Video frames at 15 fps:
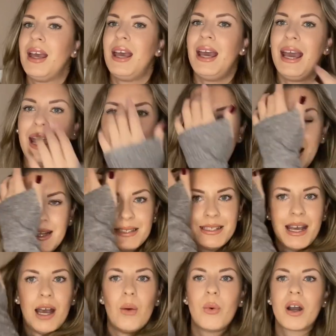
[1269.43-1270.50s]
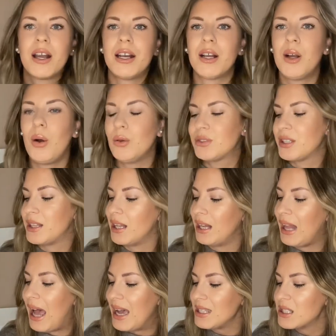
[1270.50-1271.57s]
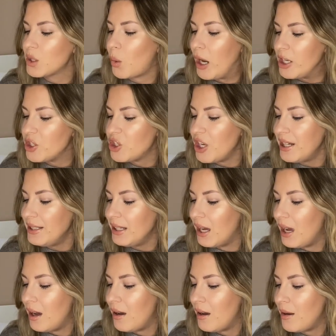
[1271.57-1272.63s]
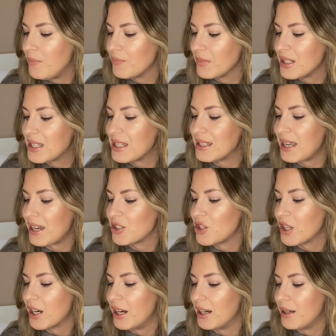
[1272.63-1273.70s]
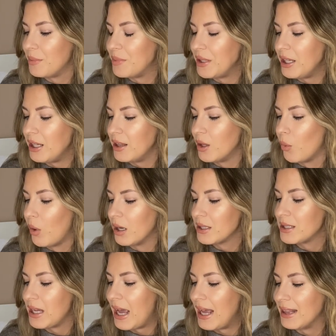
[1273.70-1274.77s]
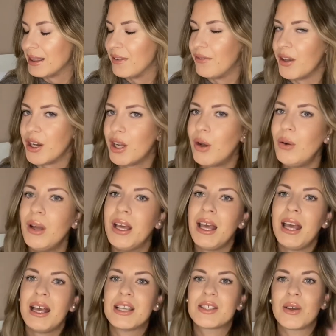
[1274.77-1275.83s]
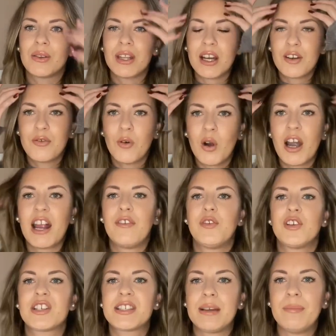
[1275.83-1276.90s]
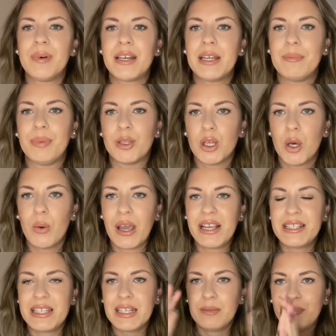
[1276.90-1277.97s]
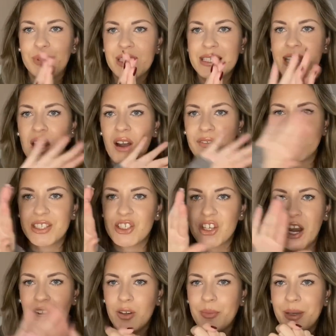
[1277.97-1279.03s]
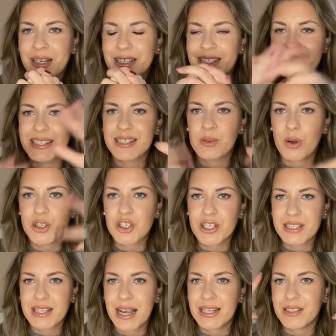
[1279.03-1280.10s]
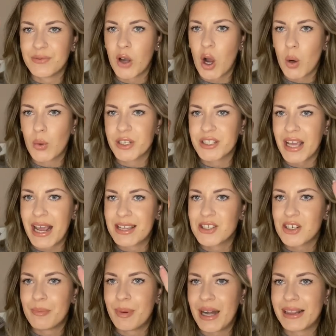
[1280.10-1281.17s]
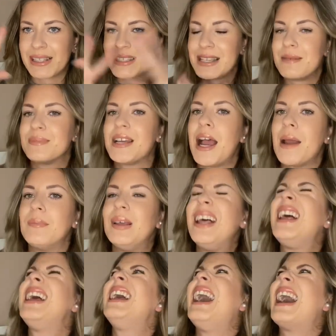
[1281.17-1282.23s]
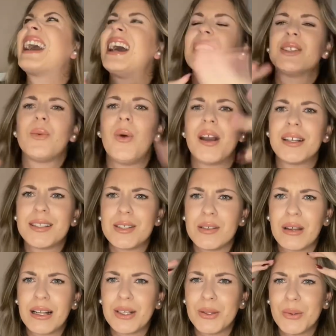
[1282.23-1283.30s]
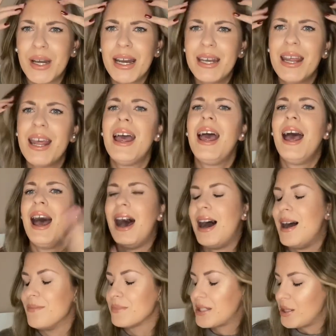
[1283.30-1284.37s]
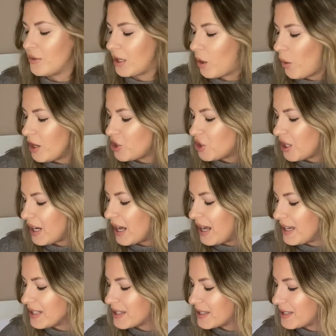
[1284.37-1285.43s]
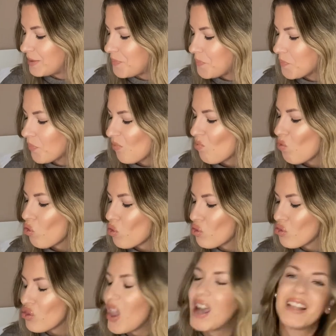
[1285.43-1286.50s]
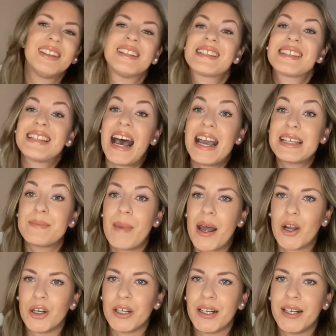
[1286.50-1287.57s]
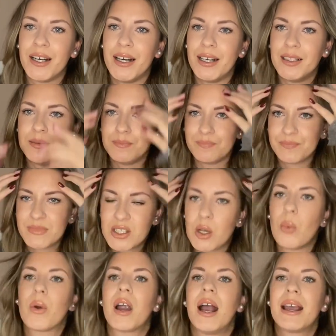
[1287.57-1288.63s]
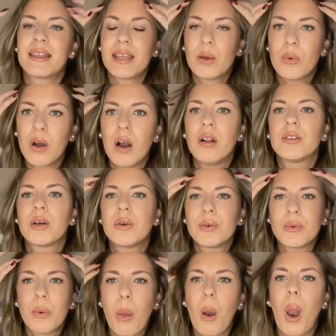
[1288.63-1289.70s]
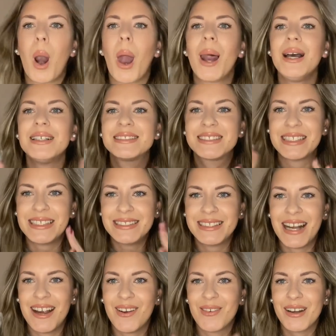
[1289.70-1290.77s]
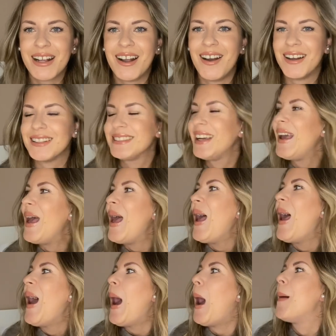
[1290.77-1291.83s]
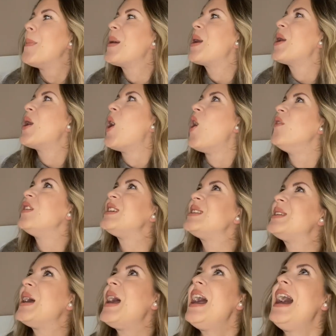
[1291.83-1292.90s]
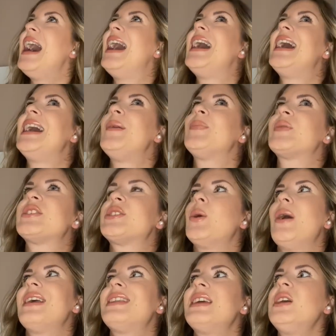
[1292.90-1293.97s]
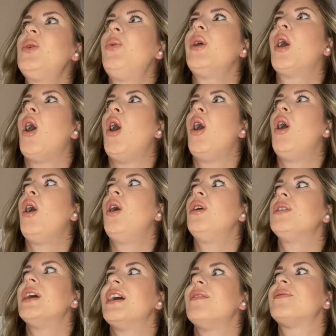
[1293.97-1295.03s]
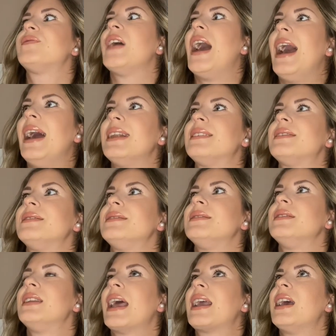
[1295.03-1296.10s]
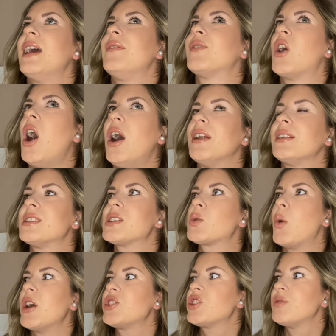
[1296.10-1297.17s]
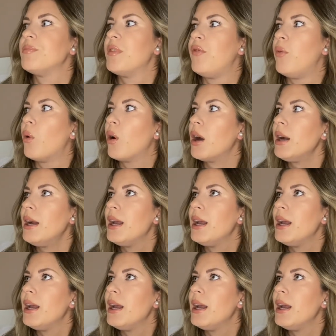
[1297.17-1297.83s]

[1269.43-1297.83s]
And uh, we're gonna go to the last question. Um, this is actually gonna be the one to end the video. So therefore, if you're somebody below 18, please get off this channel because this question is kind of awkward to answer, but at the same time, I kind of wanted to include it. Um, so the question is, does size matter? Um, so we're, I think we all know, blah, blah, blah, see, I already got a bit nervous. Um, so I think we all have had, like have gotten this question before